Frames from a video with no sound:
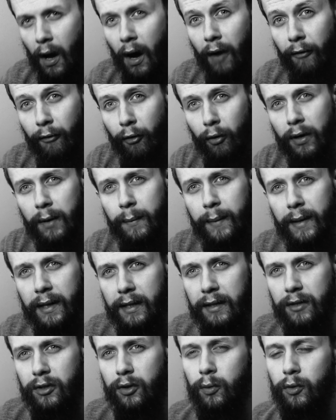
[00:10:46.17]
I've already been
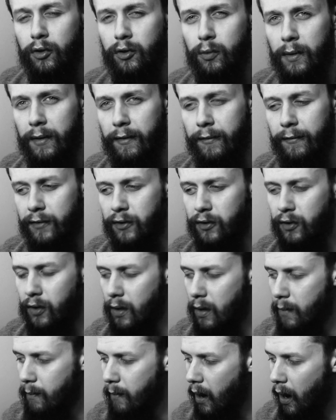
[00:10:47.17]
in talks with
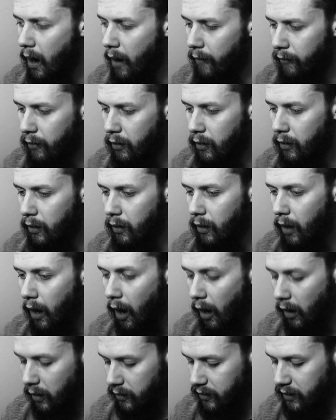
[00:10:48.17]
some other
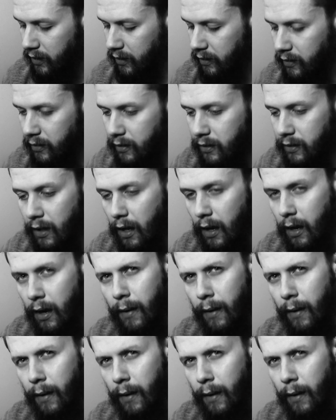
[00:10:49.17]
artists